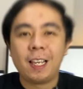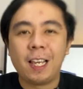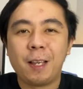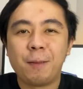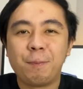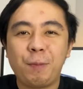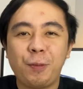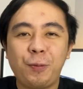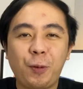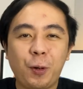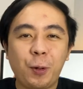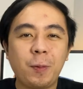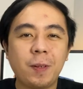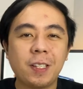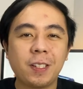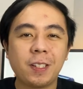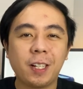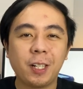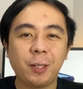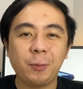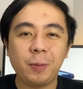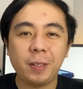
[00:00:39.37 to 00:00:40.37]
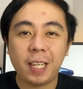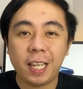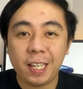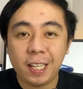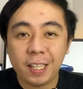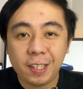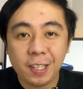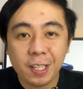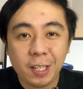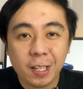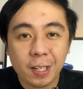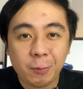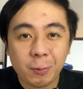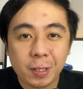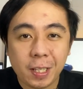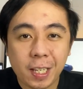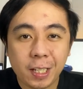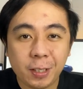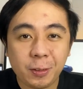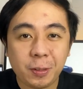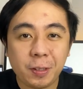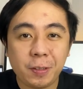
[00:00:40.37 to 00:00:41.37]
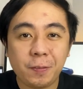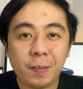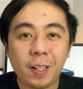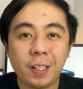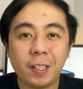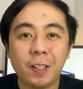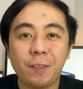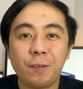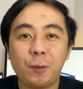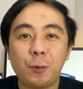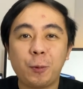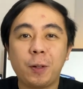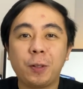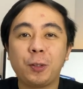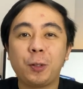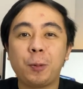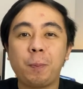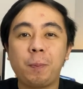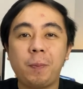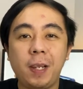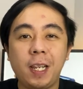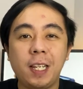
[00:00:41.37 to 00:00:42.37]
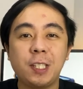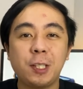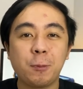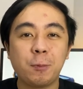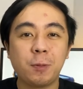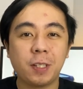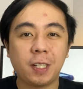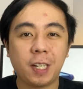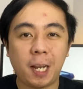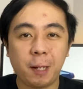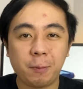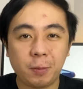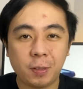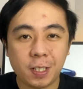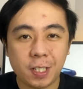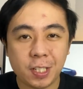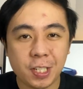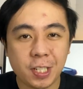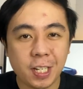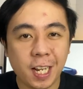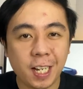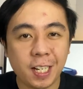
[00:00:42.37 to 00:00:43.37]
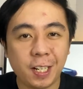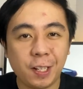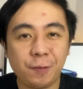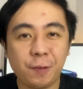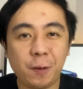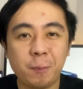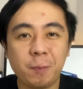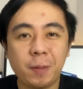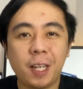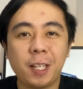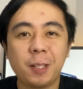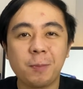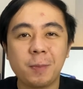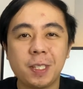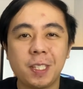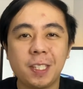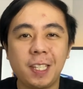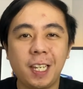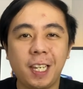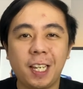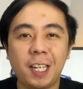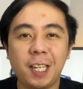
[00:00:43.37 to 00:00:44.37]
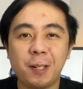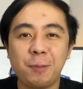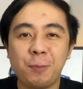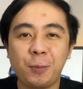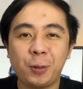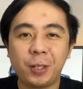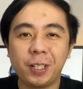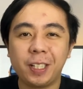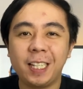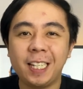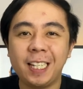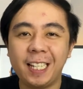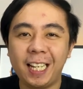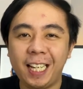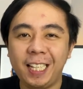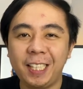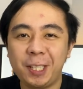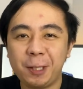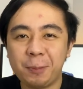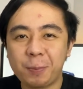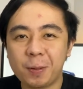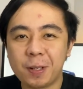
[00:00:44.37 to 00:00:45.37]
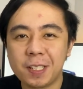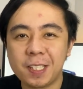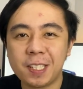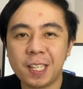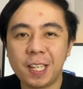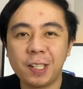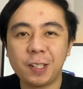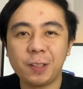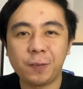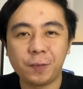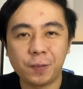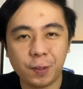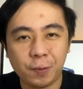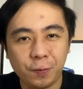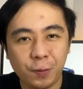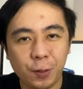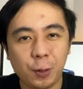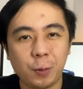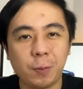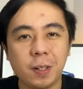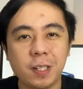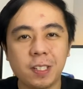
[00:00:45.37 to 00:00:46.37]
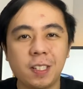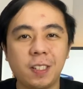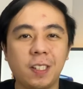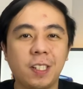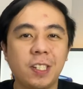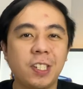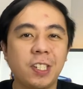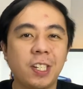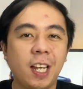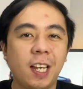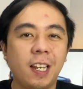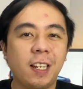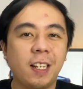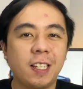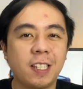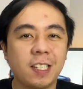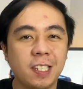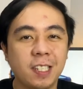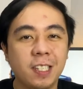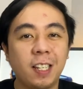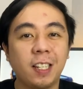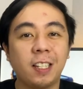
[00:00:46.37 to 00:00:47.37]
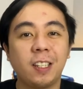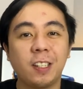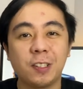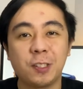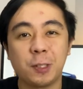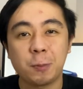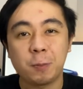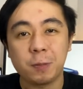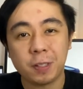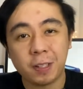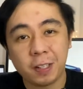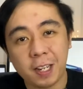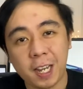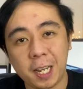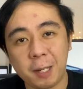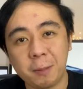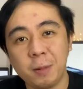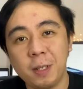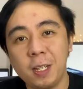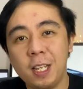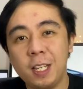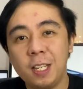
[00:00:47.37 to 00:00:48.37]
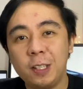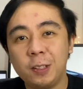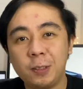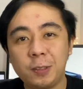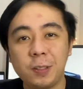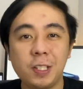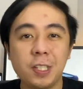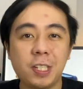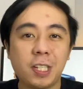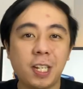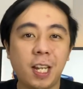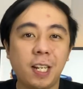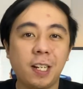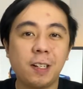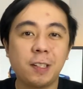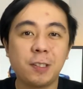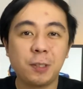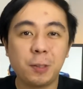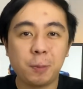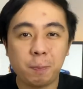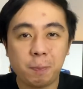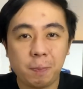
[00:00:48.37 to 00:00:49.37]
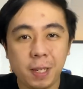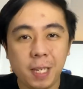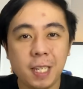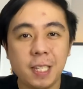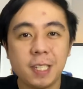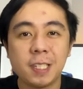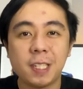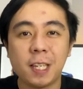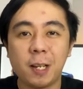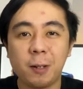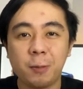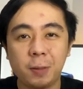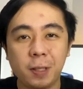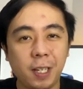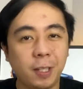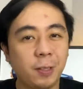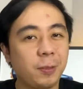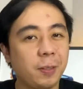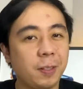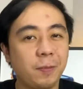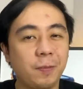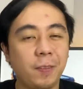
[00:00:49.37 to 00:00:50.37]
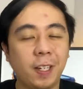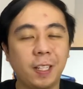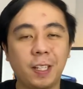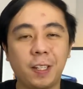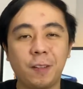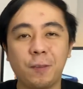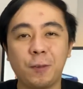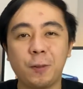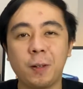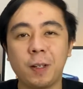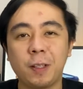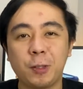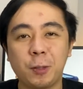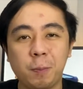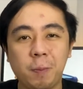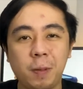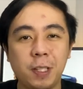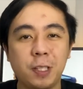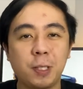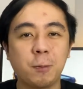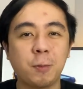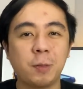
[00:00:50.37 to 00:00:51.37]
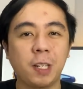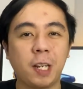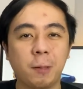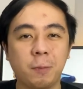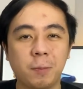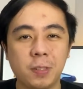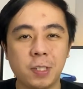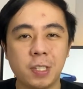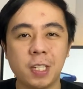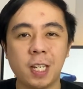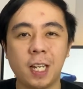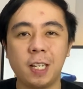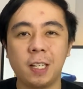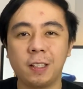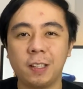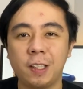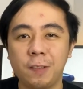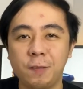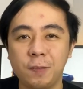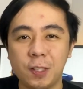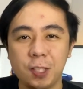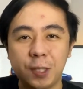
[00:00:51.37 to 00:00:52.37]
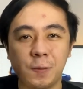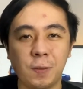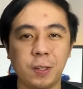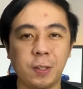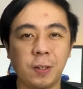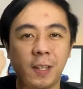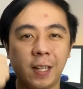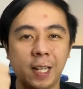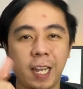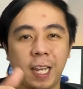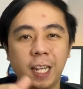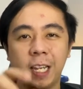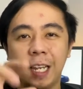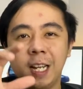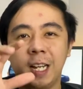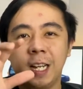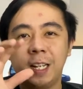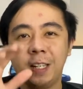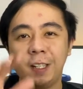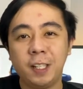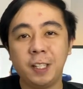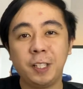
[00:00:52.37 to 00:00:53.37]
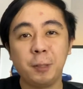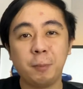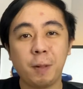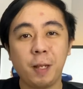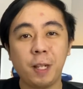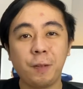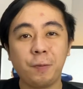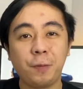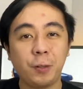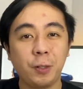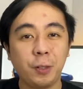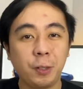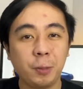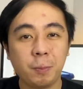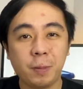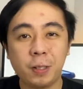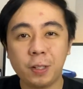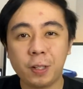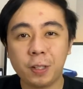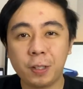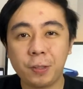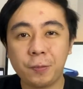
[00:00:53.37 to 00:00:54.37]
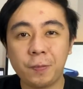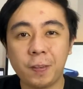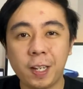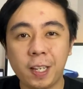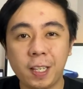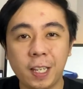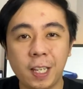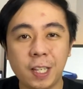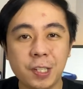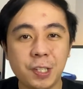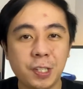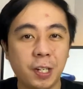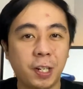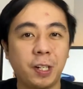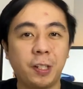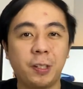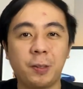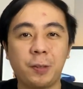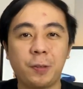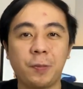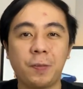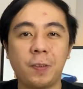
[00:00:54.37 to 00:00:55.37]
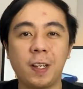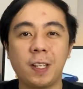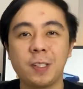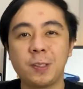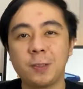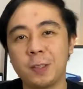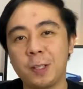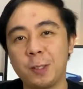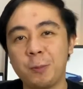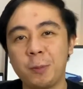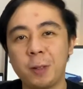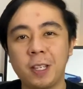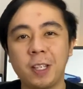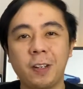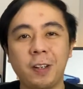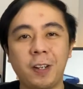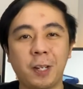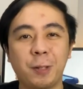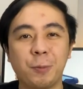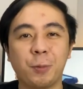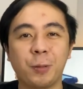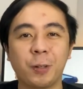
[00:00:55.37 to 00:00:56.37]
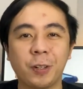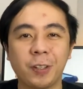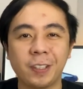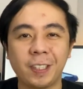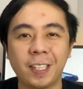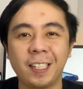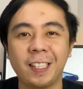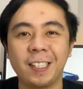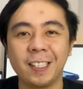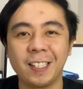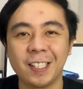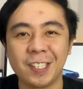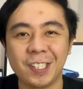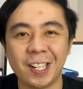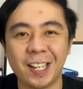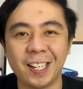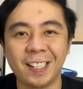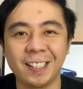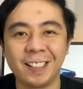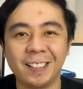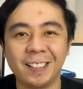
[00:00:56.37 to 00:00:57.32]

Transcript: Before we start with anything, I would like to invite everyone to please subscribe to this channel. If I'm not mistaken, more than 90% of the viewers in this channel is not yet subscribed to this channel. So please, I would like to invite everyone to please subscribe to this channel, give this video a like, ring the bell for you to be notified, and share it to your friends so that we can create more content in this channel.